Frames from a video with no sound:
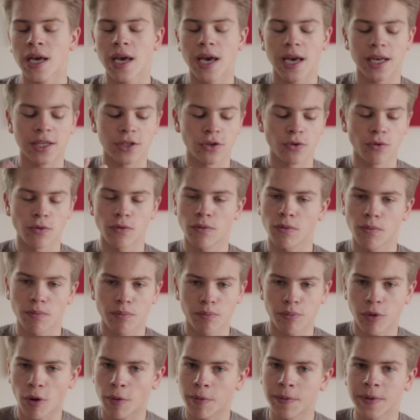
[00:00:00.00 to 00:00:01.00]
as you
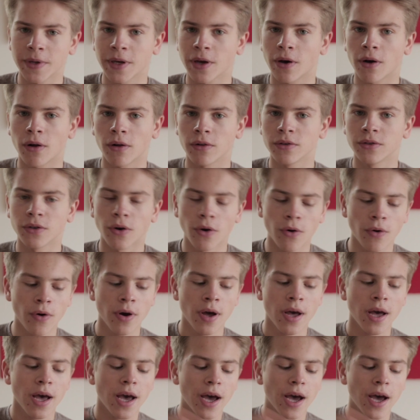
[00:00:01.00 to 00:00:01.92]
probably all know,